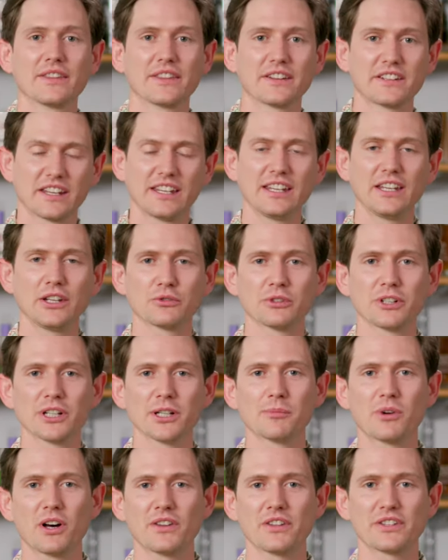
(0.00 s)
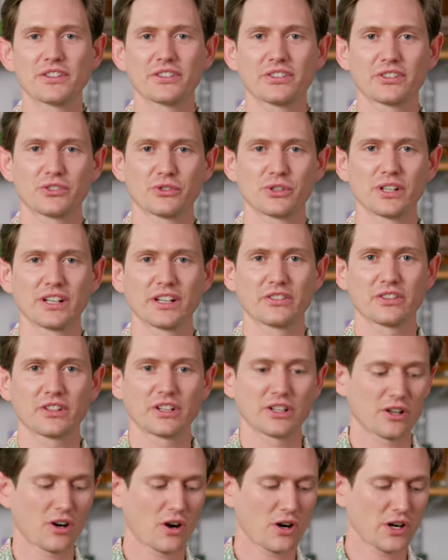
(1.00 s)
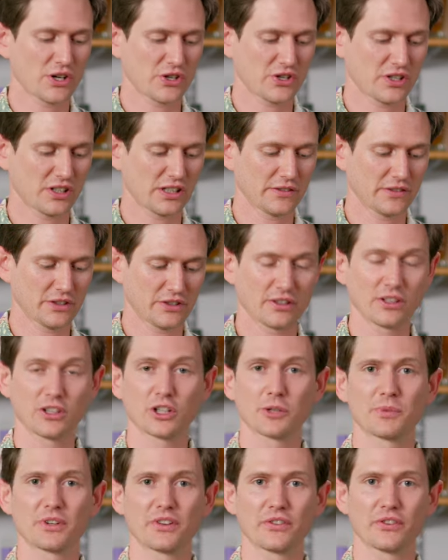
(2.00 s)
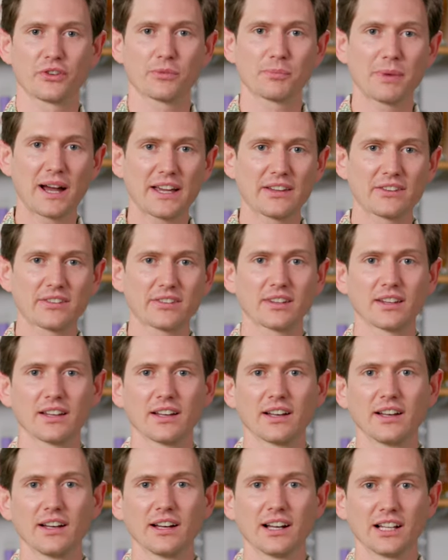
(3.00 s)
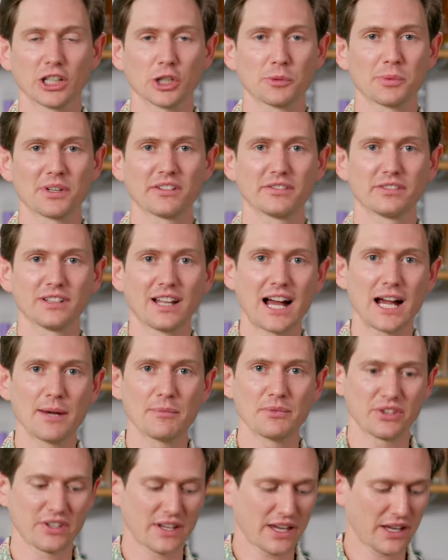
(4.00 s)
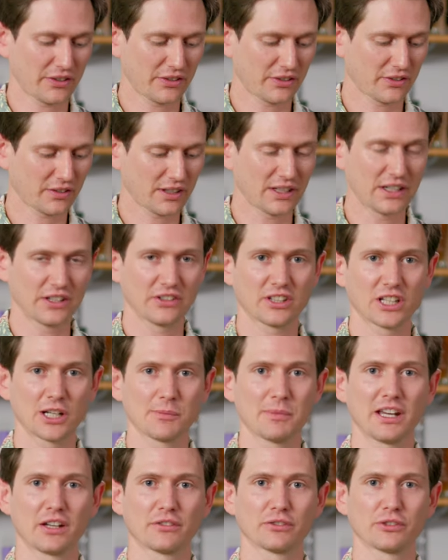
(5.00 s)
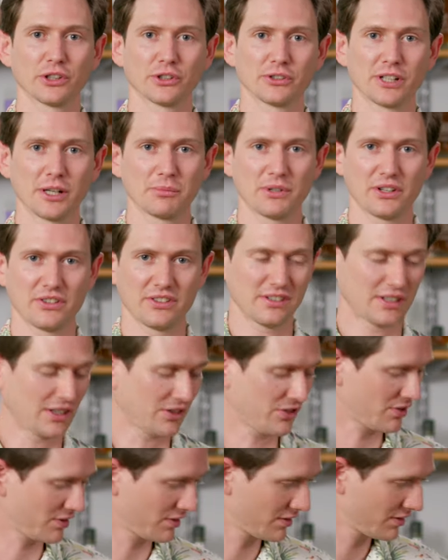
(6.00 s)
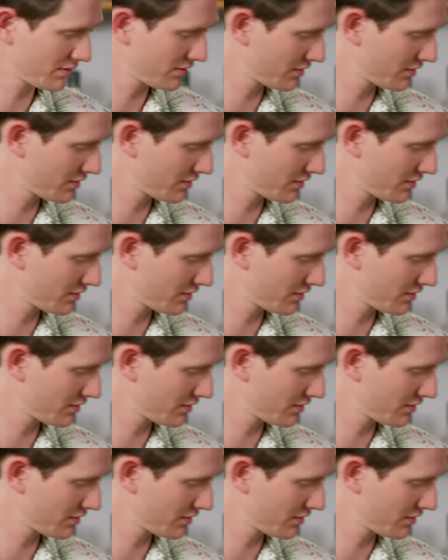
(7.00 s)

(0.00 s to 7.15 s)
The Tajín rim on this drink is gonna garnish and give us a little bit of spice, a little bit of lime zest, and it's gonna make for a great presentation.